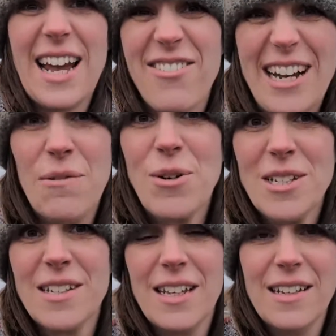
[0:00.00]
That really
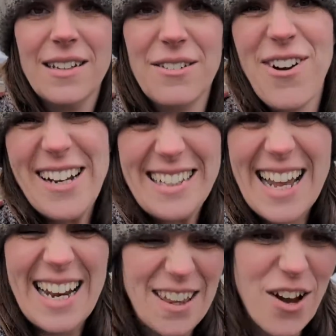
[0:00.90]
was the final
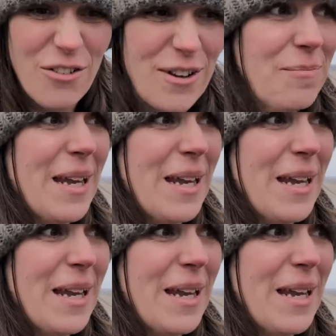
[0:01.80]
nail in the coffin,